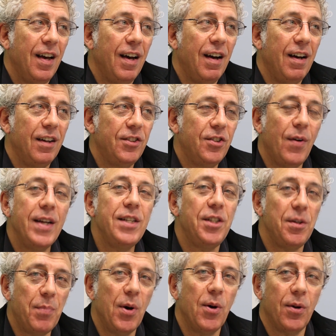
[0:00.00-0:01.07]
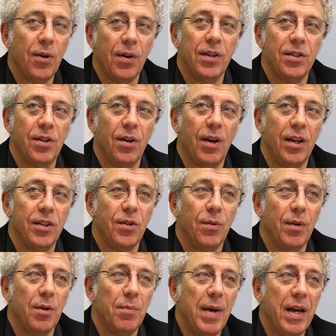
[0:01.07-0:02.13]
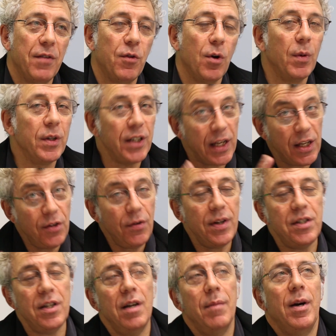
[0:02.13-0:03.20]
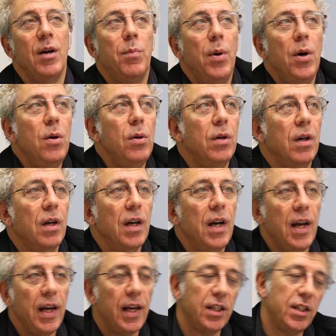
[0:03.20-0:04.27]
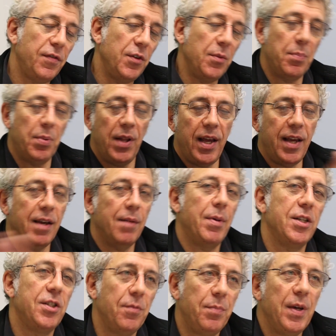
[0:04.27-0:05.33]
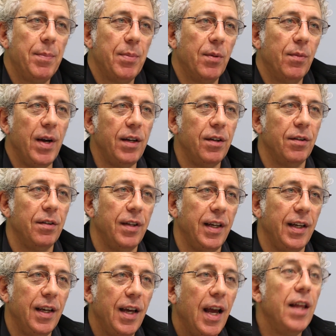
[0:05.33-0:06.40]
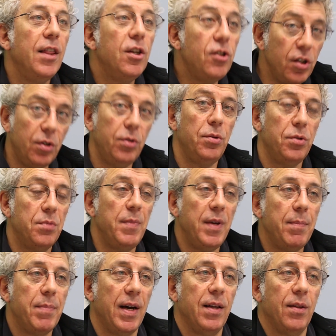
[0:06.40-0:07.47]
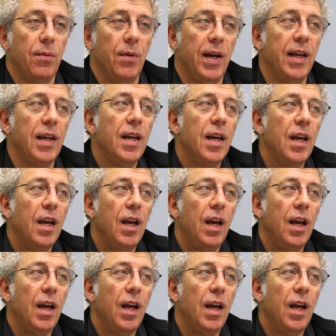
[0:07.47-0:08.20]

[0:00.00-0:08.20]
Uh, so I see poker as a, as a real metaphor. What's interesting about poker is if you play a bunch of people regularly, and this includes me, by the way,